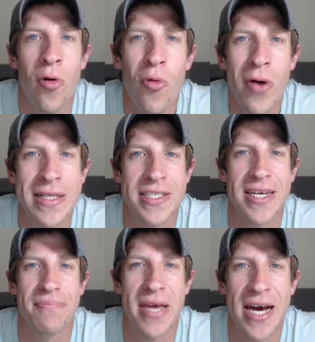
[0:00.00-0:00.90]
What's
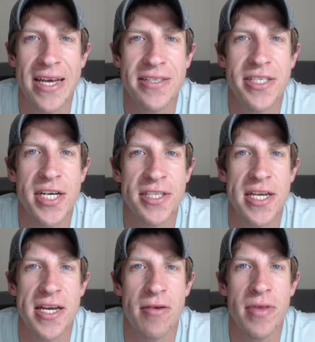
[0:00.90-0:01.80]
up guys,
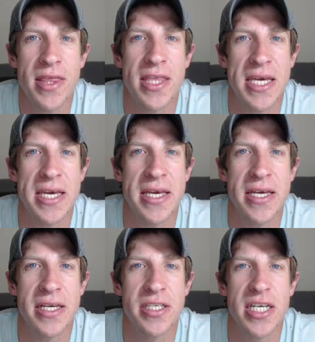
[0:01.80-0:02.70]
Justin here with the
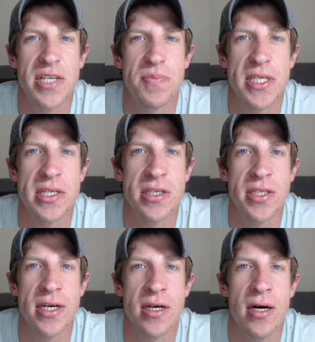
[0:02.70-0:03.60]

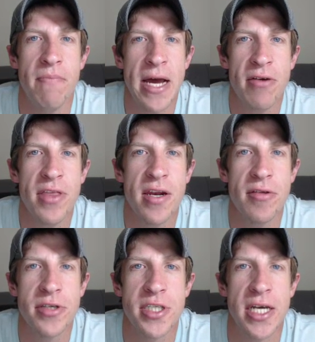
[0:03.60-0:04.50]
SketchUpEssentials.com back with
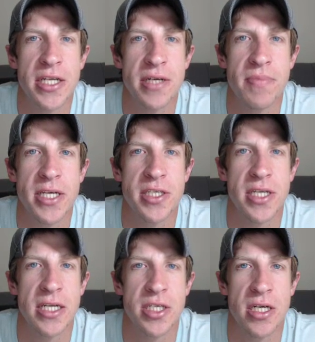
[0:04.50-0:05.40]
another SketchUp
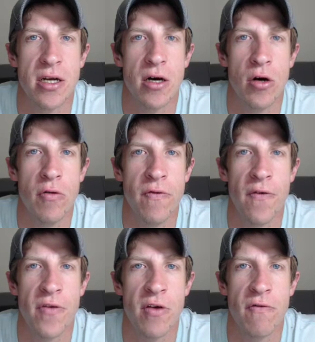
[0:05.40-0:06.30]
extension
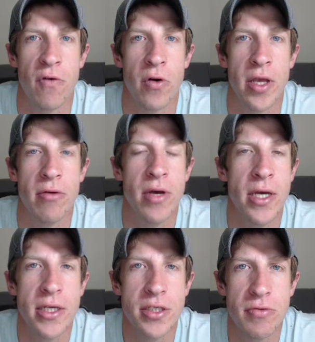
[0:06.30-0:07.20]
overview for you.
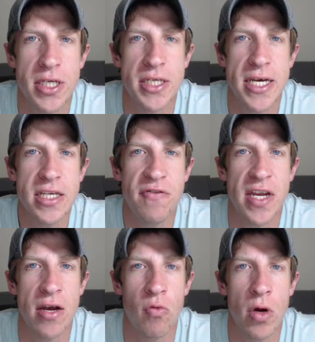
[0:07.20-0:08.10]
So in today's
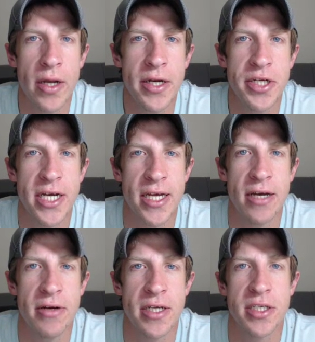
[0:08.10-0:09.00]
video we're going to check
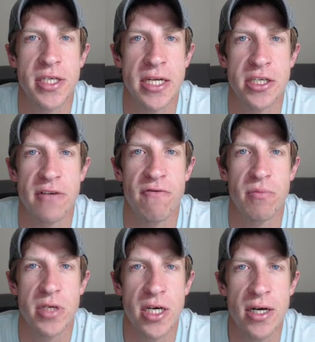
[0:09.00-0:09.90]
out an extension
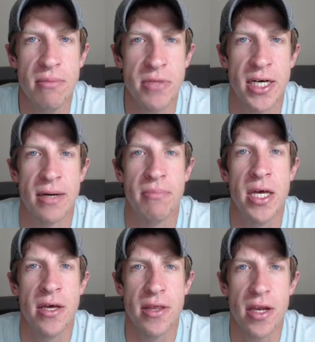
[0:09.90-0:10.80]
from ThomThom
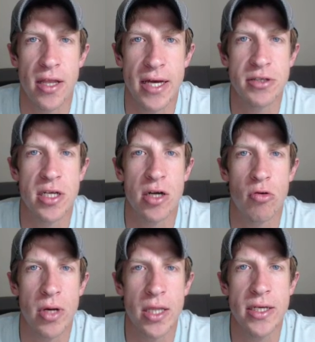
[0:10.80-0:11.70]
that allows you to
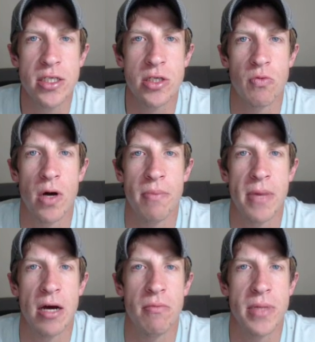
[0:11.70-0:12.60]
quickly swap
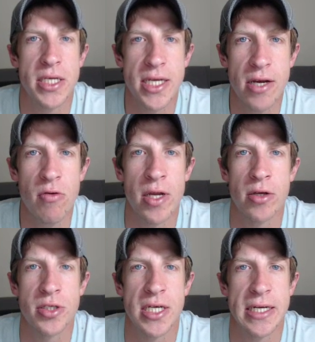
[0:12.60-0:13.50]
out
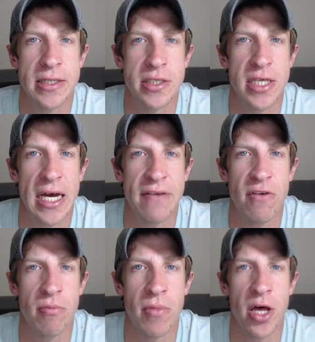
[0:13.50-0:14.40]
materials inside of
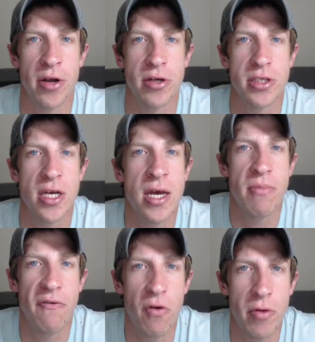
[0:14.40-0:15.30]
your models.
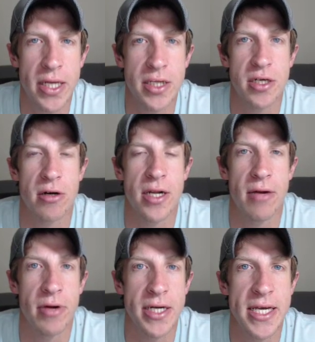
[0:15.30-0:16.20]
Before we get started I
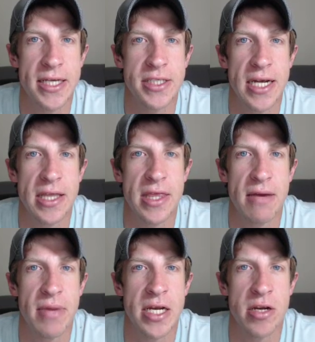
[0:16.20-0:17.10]
want to take a second and
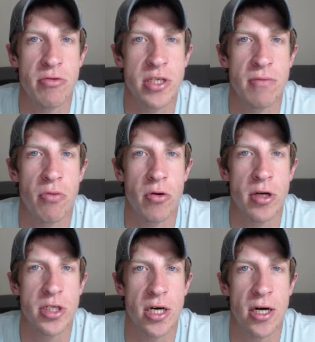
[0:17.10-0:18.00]
thank my newest
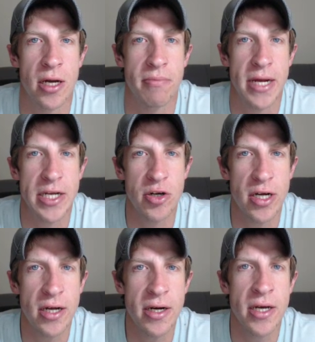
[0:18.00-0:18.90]
supporters on
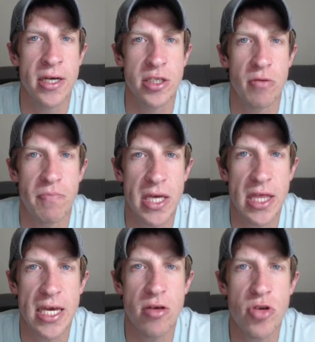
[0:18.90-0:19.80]
Patreon. So big
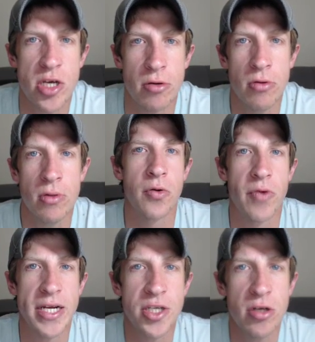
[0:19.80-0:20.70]
thank you to
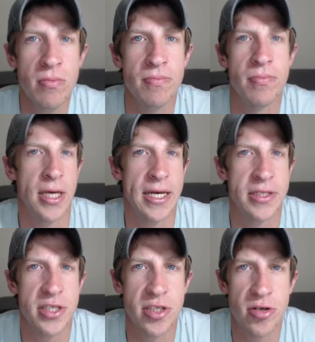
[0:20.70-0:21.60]
Rachel and
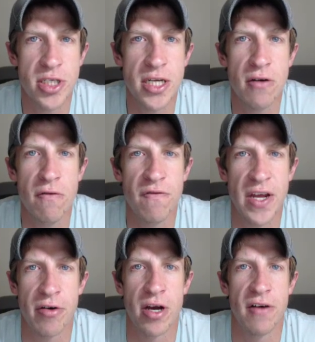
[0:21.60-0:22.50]
Sergio
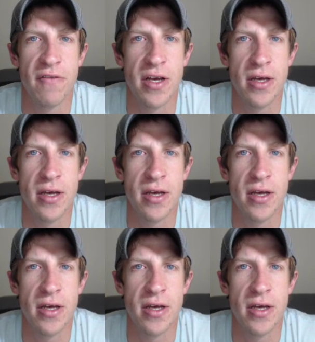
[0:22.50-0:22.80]
Fedorov.